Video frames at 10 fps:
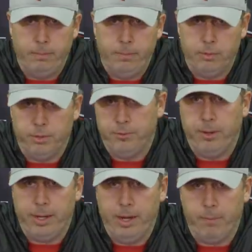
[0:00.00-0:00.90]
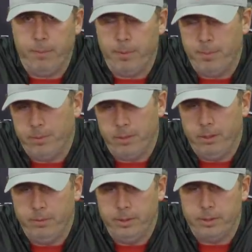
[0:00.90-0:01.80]
and that's what you find out about people. You
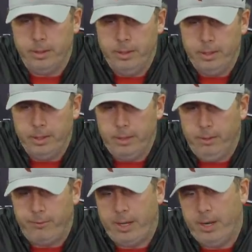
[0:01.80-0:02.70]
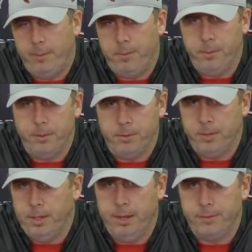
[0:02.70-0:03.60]
know, it's you don't find out about people until
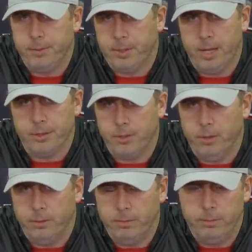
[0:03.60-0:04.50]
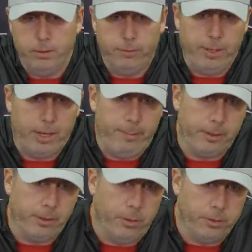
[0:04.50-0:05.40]
you have some kind of struggle. You don't find out about
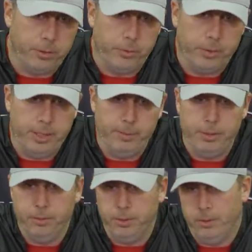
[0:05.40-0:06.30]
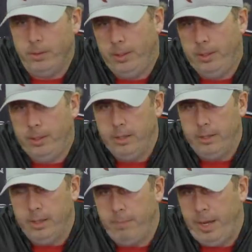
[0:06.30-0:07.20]
the culture of a team until you,
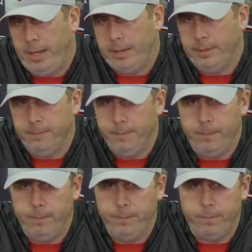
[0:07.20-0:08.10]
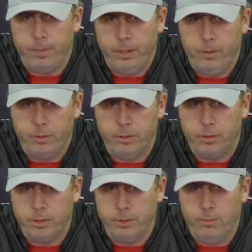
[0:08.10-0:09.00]
you get back, and you know, there's no
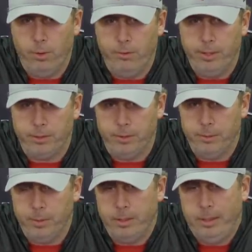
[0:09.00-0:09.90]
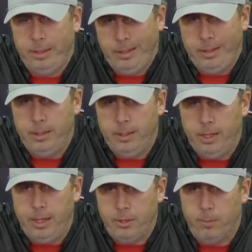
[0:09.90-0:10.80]
such thing as moral victories, but
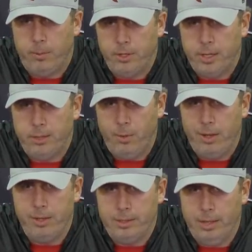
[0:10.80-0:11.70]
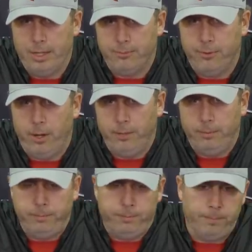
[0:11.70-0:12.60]
I do appreciate the way these guys fought.
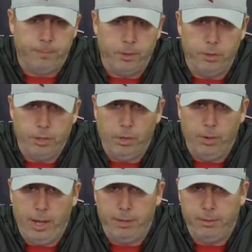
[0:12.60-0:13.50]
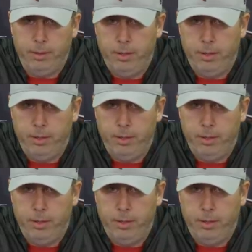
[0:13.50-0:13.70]
You know, you go down,